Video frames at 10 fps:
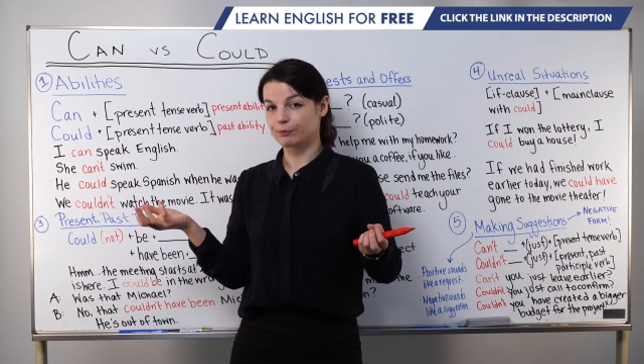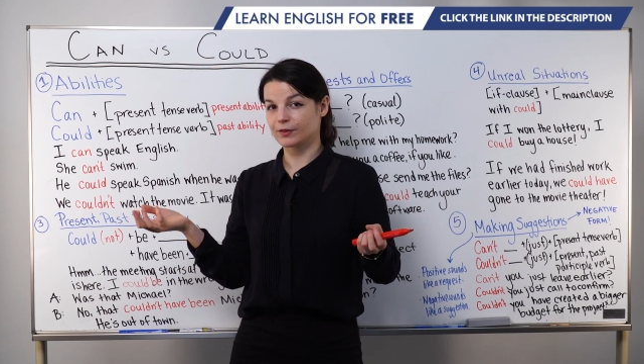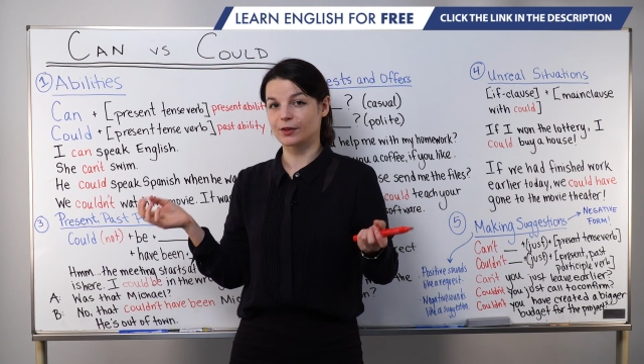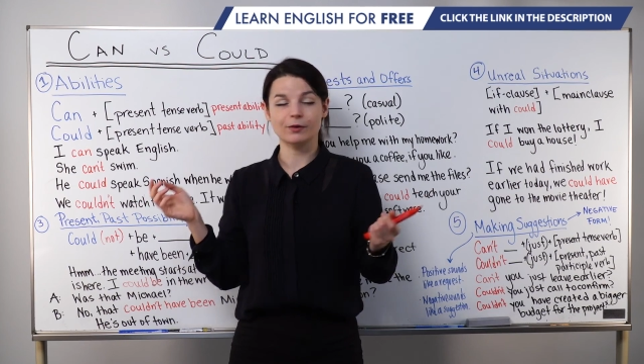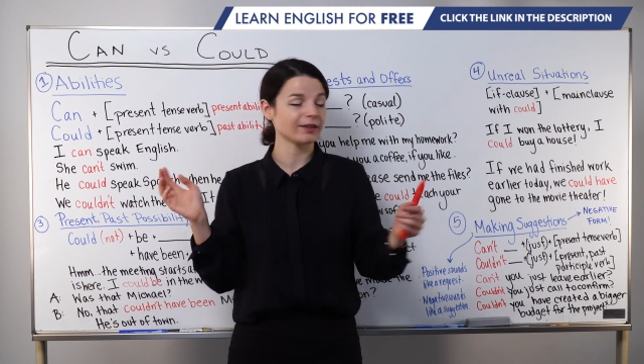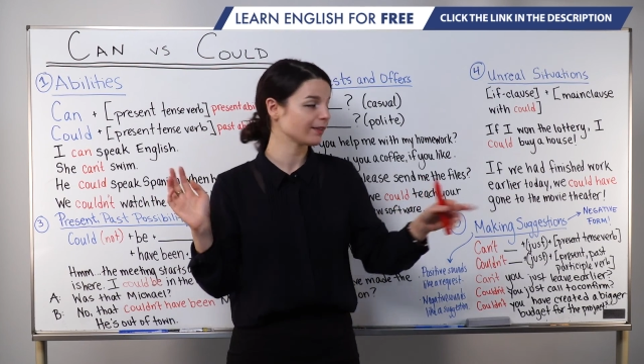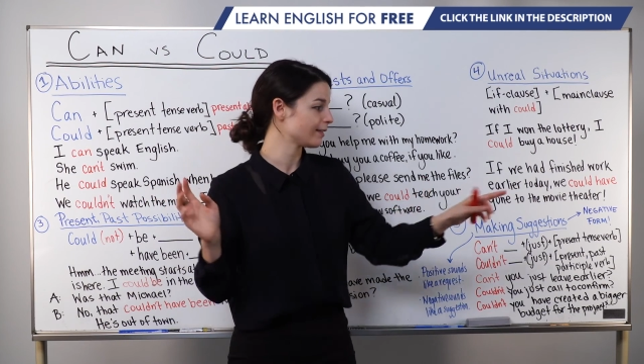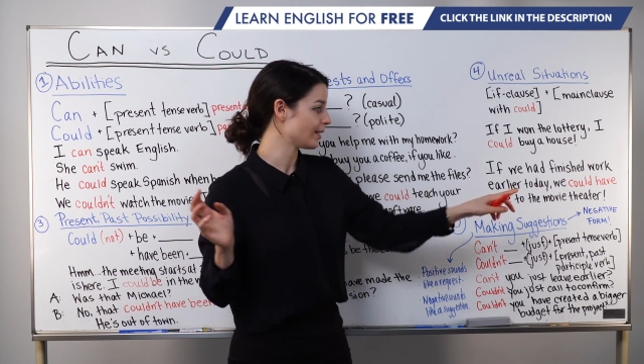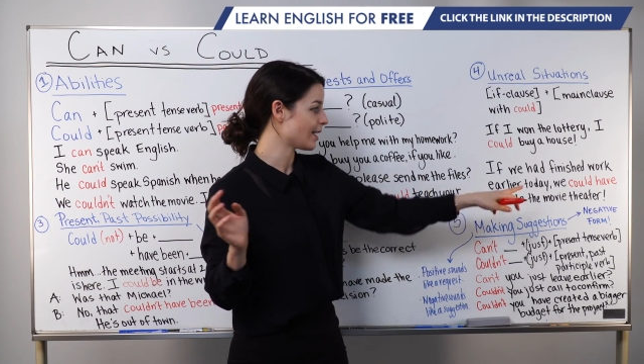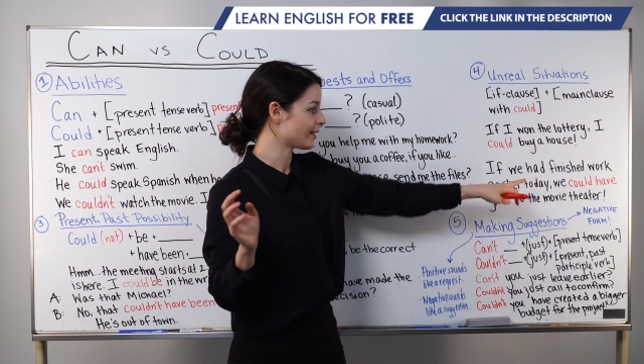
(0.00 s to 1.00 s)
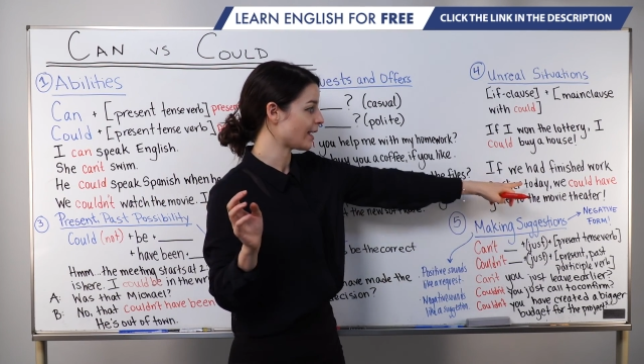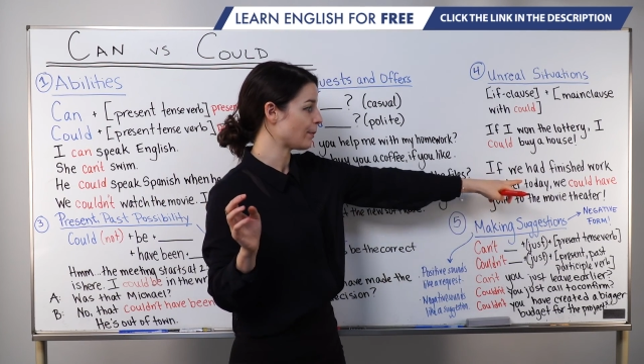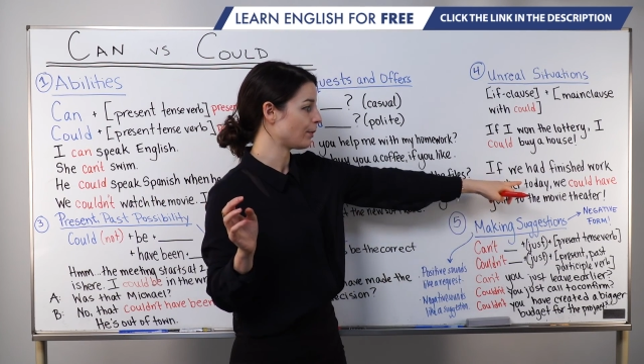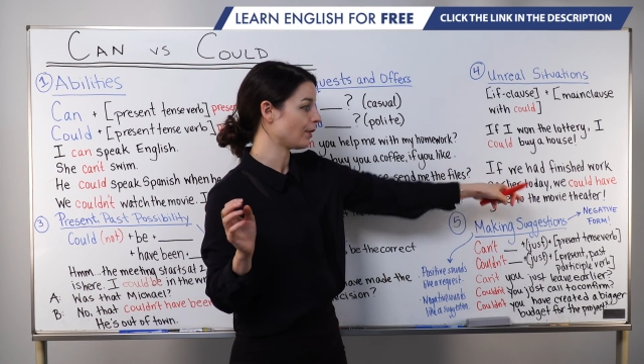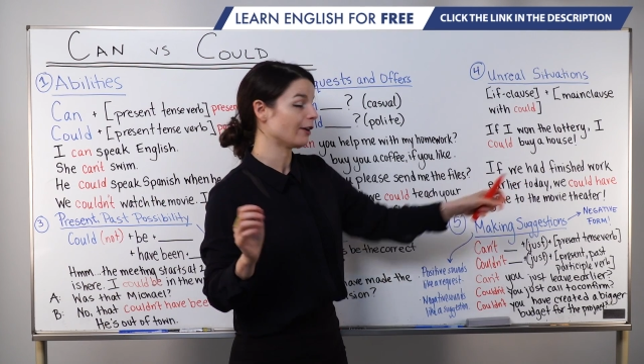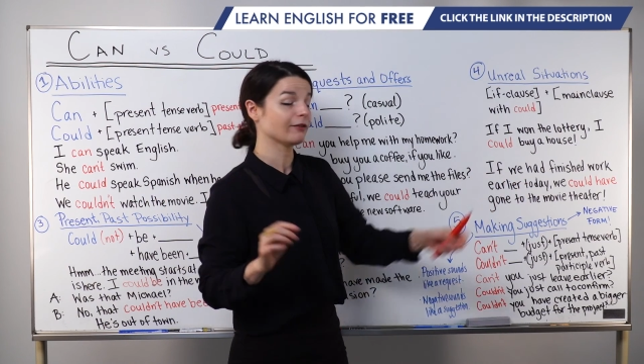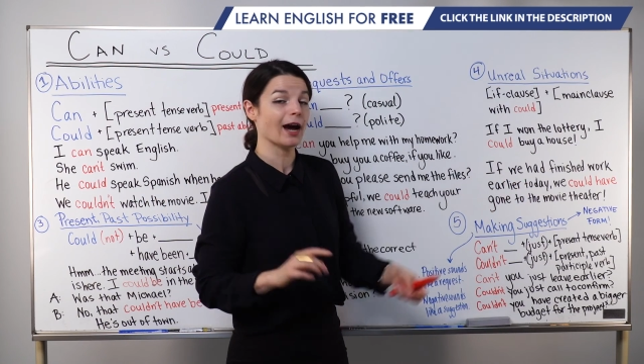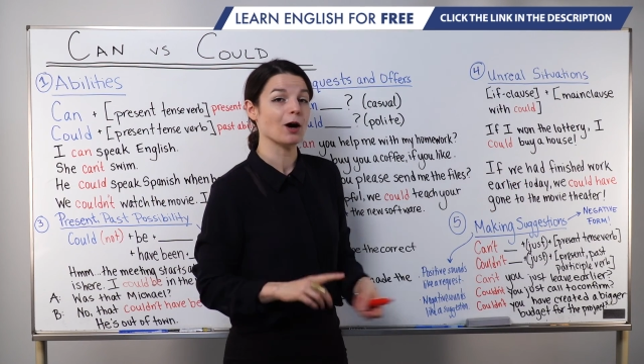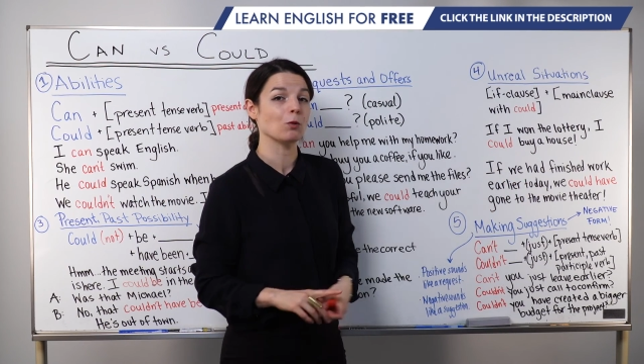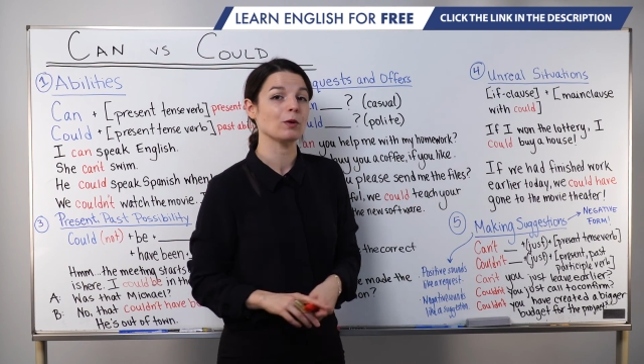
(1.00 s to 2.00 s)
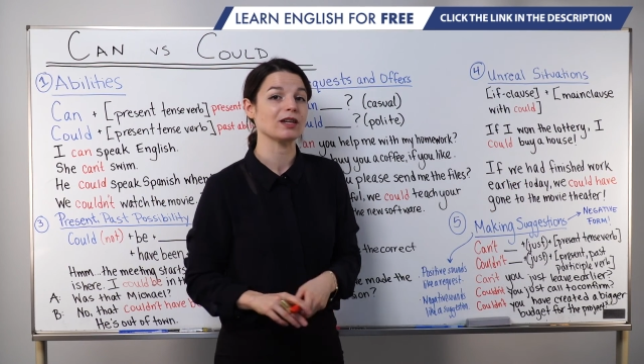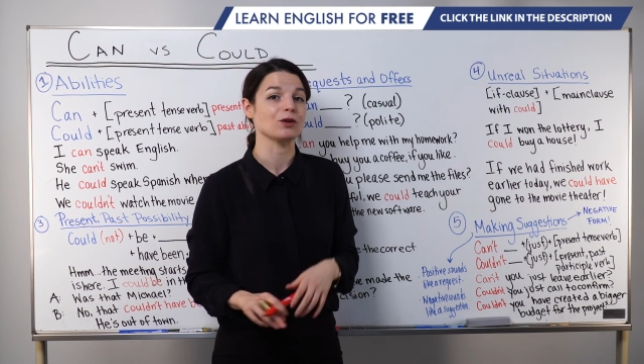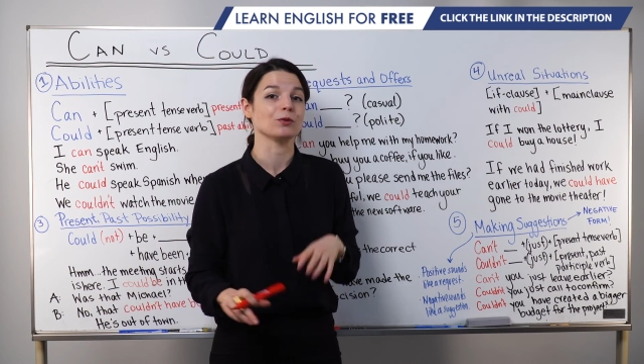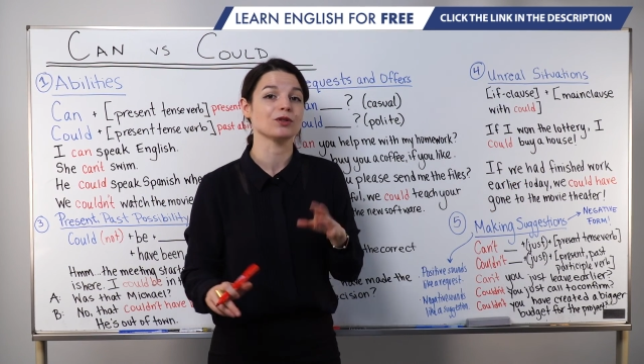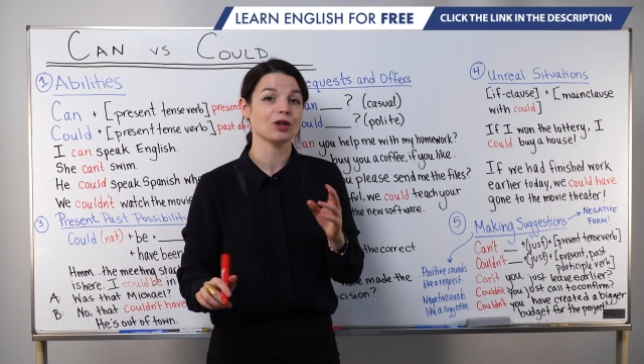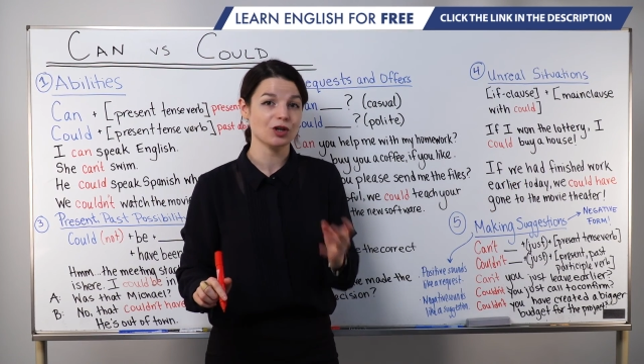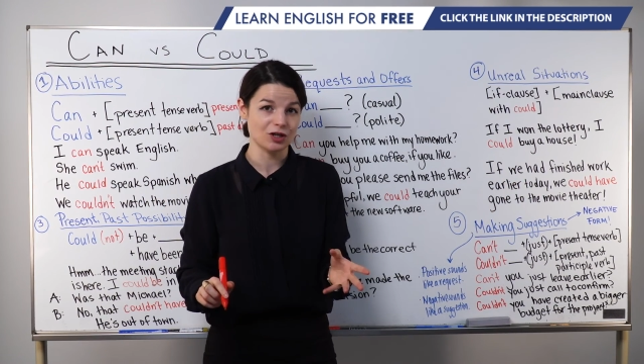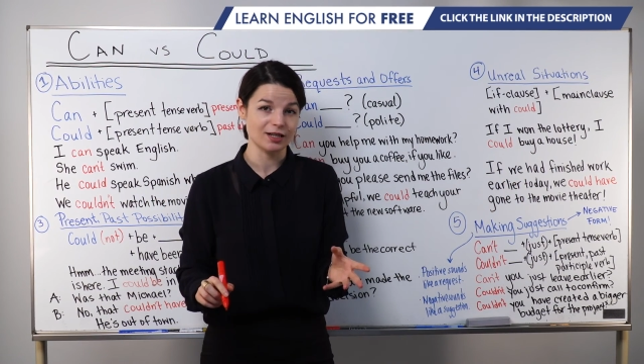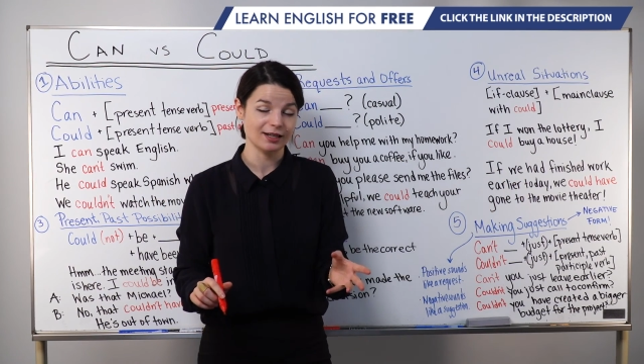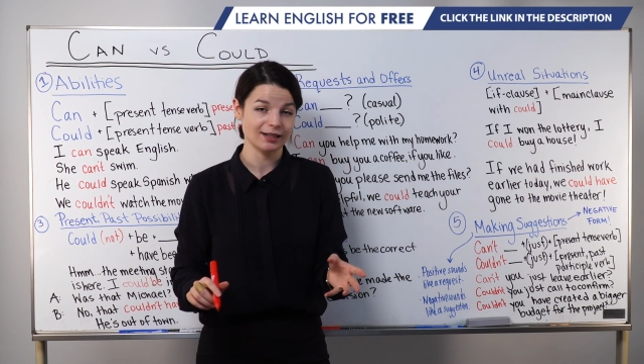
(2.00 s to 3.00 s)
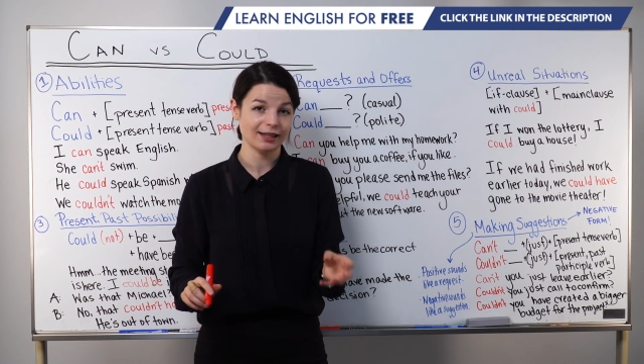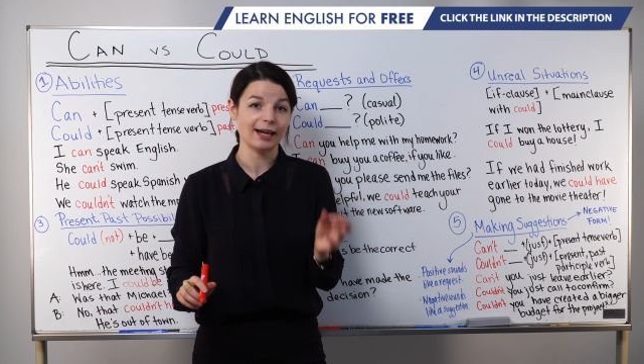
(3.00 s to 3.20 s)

So this is an example of how we use could.